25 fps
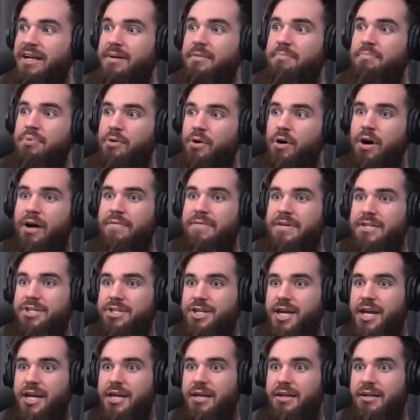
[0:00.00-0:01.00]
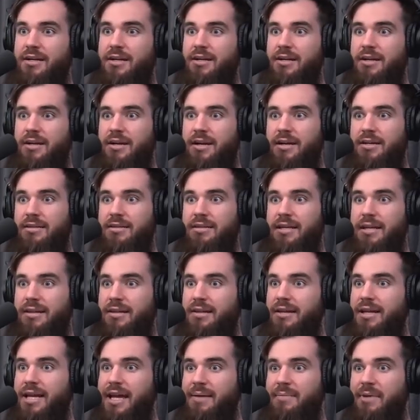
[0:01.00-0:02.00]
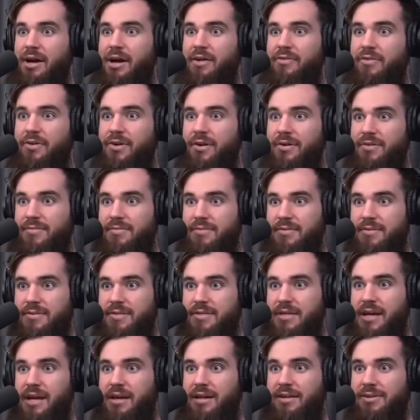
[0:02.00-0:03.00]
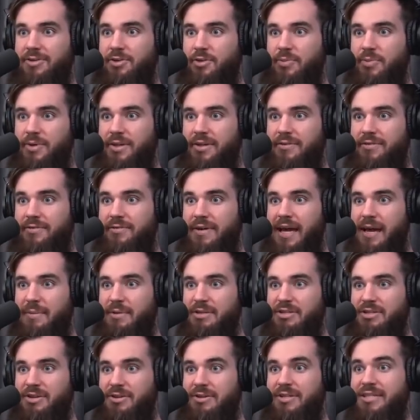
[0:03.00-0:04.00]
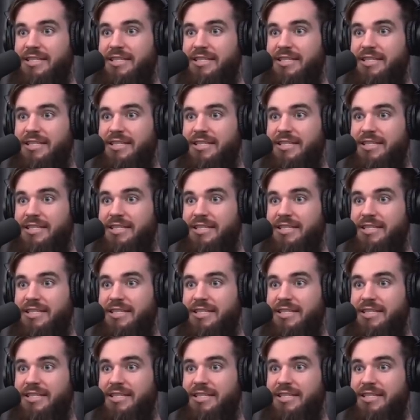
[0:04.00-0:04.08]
fucking private jet and tell her to come over and suck a little bit of Amazon